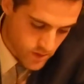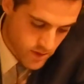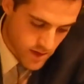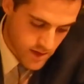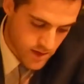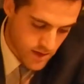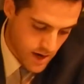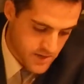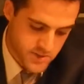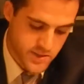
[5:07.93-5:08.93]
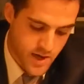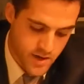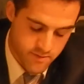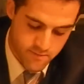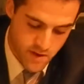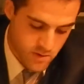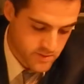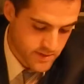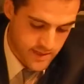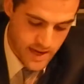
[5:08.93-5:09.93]
Asiata fell
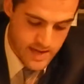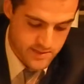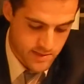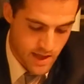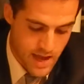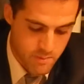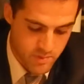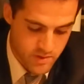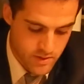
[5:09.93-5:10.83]
into the guy's lap.